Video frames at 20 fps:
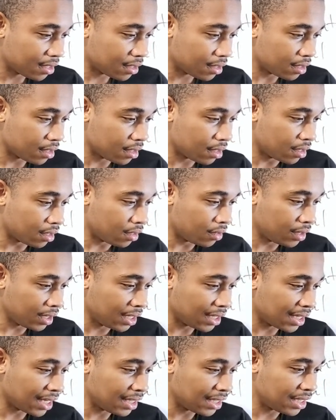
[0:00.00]
Only
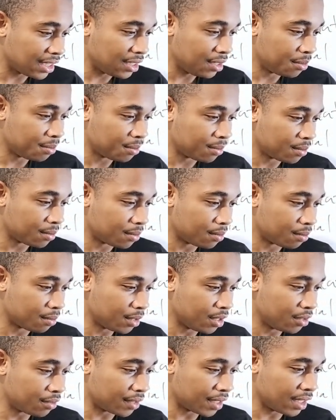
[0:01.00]
19
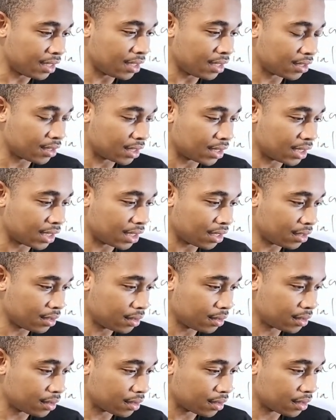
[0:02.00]
move elo to go.